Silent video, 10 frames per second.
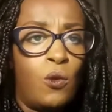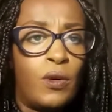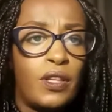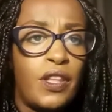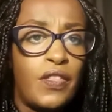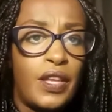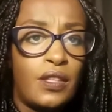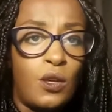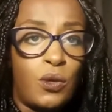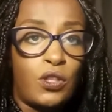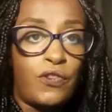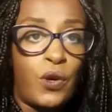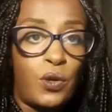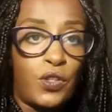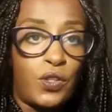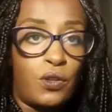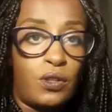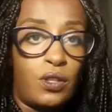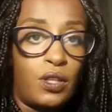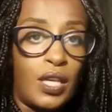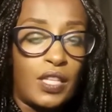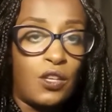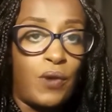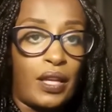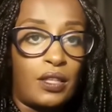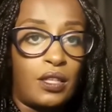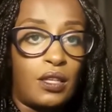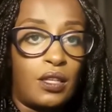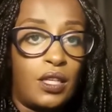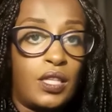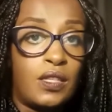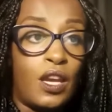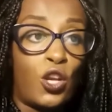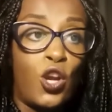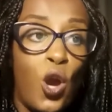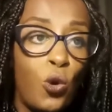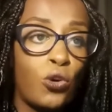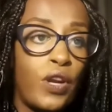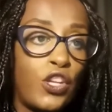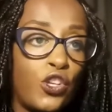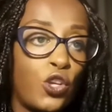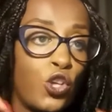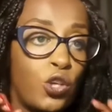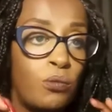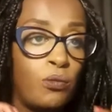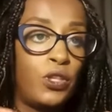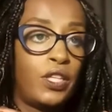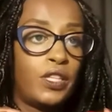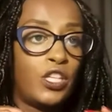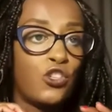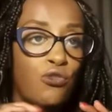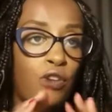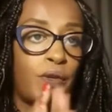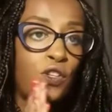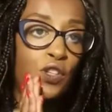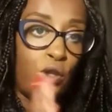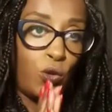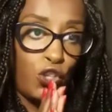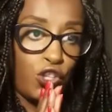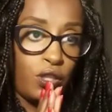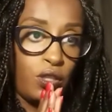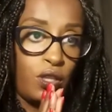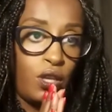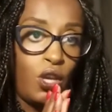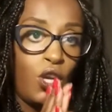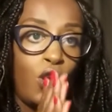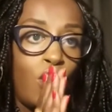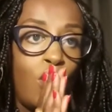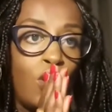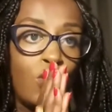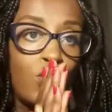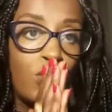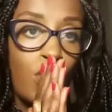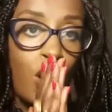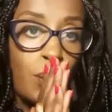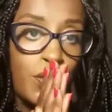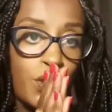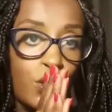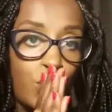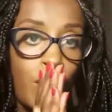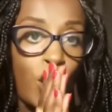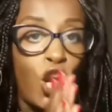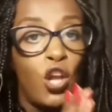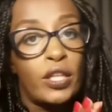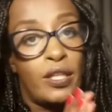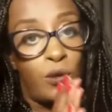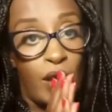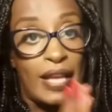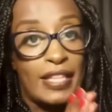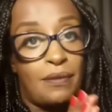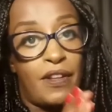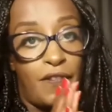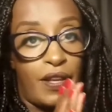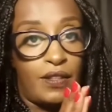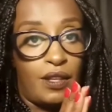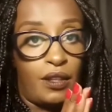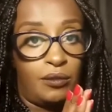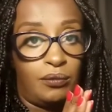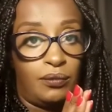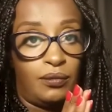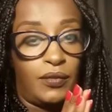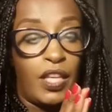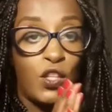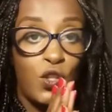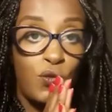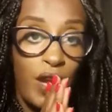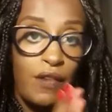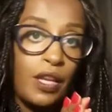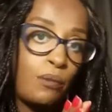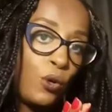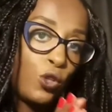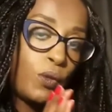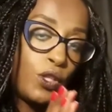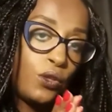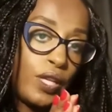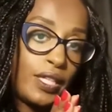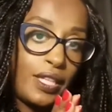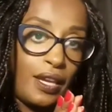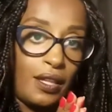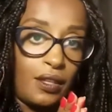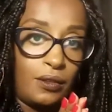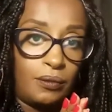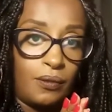One of the things I want to focus on as a rector is a co-creation, community-driven solution to the obstacles we are collectively facing. It's very important we do that together.